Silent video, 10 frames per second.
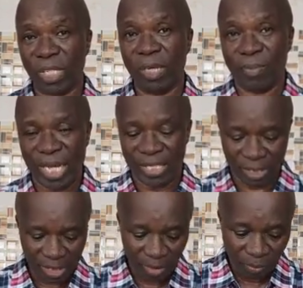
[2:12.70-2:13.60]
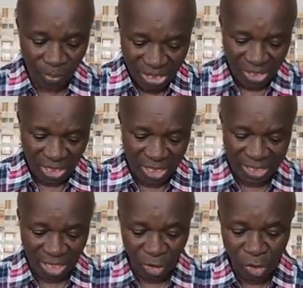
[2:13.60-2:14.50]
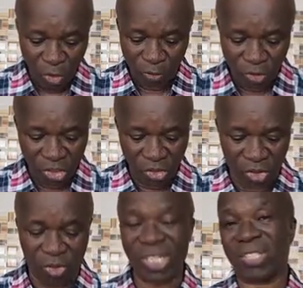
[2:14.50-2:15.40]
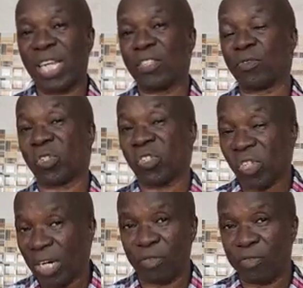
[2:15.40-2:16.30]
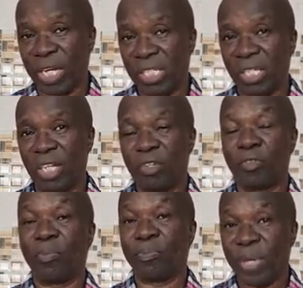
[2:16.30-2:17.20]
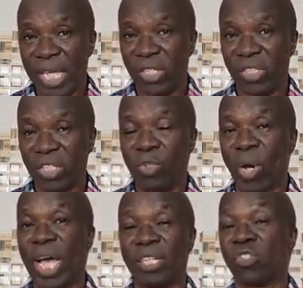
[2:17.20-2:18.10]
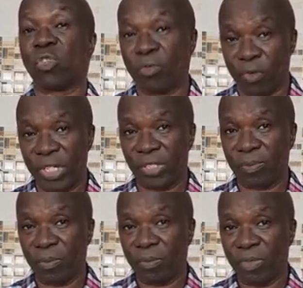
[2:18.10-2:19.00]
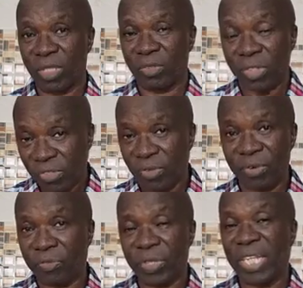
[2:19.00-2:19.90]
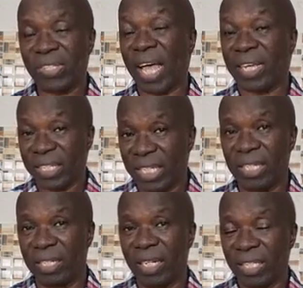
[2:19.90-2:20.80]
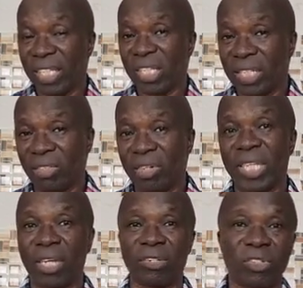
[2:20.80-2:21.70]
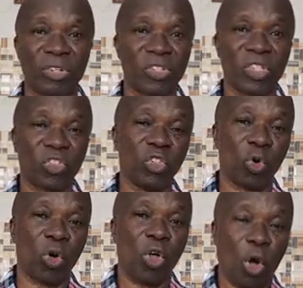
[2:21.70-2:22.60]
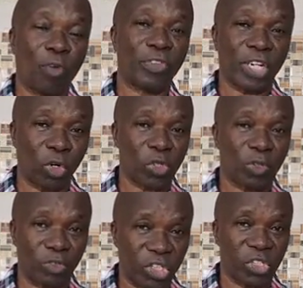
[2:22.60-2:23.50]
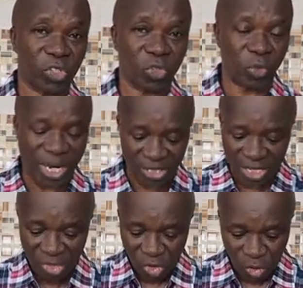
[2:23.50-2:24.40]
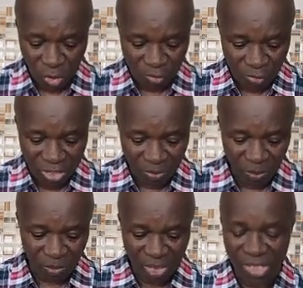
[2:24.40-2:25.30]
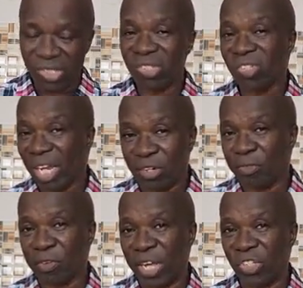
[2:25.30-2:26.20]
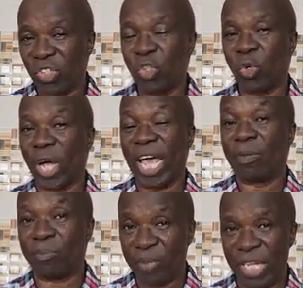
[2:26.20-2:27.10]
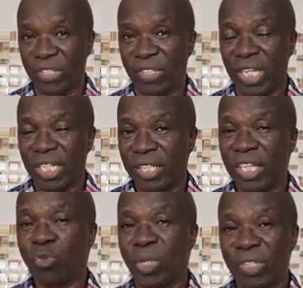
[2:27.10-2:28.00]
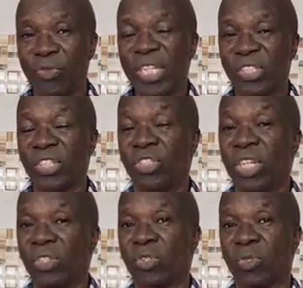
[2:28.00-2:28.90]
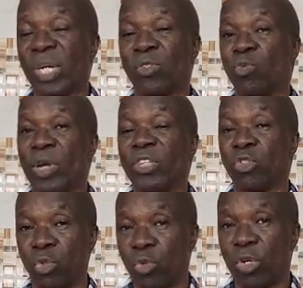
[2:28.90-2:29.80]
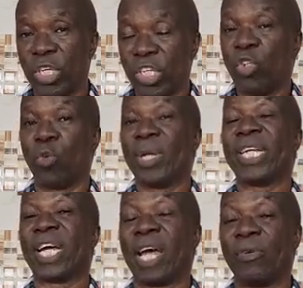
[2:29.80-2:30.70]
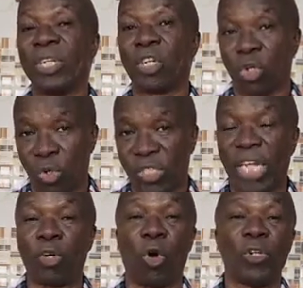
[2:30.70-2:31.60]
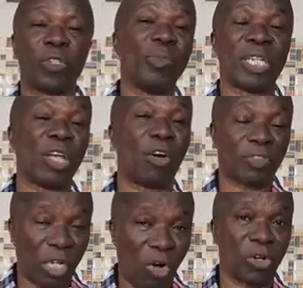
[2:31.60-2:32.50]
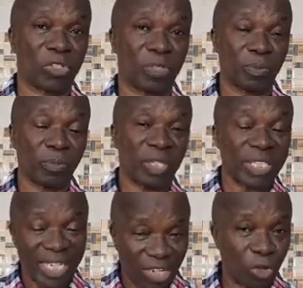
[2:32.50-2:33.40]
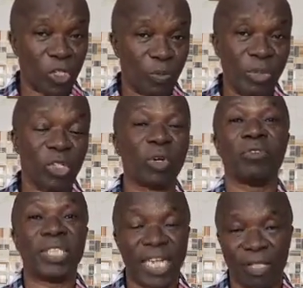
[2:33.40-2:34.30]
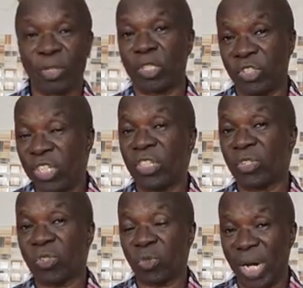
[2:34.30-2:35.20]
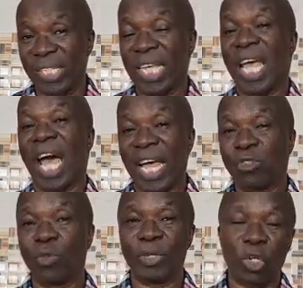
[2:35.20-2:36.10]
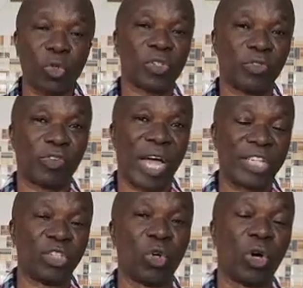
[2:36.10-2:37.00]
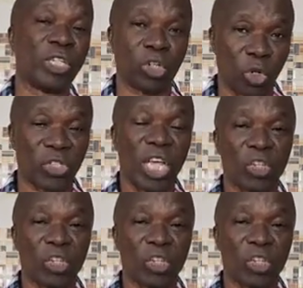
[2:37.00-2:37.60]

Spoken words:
Amen. Basically, the cross of Jesus Christ stands for sacrifice for pains, you know, and sufferings. These three things are key. These are the three characteristics, you know, of the cross of Jesus Christ. Suffering, sacrifice, you know, and pains. These were the things that Jesus Christ went through, you know, when he carried the cross. And ultimately, of course, the cross speaks of death, because Jesus Christ had to be crucified, you know, on the cross.